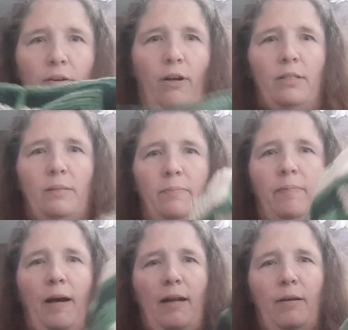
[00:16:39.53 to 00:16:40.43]
across the
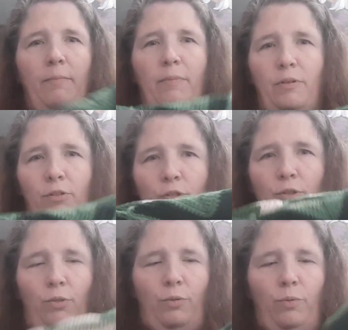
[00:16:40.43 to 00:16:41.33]
bottom,
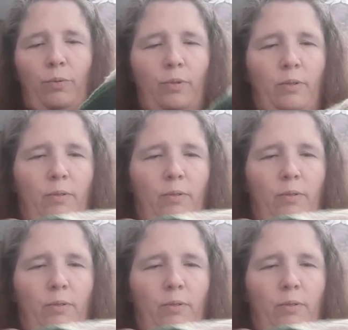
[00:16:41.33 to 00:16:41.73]
2